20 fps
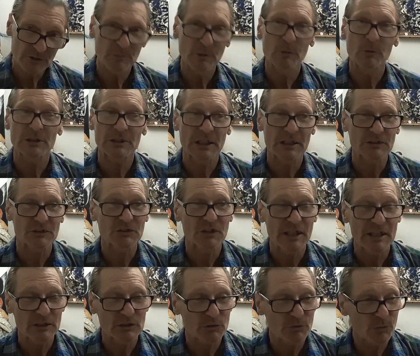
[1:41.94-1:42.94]
me what that
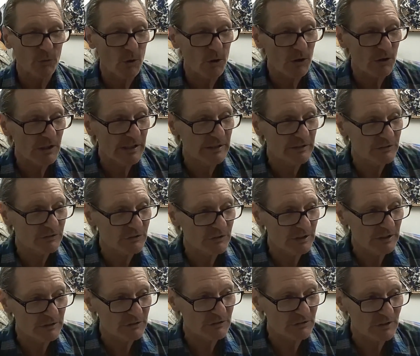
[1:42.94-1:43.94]
stands for. It's
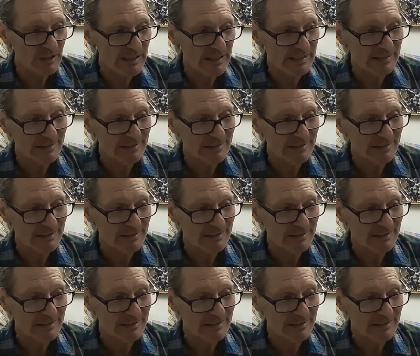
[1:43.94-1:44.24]
a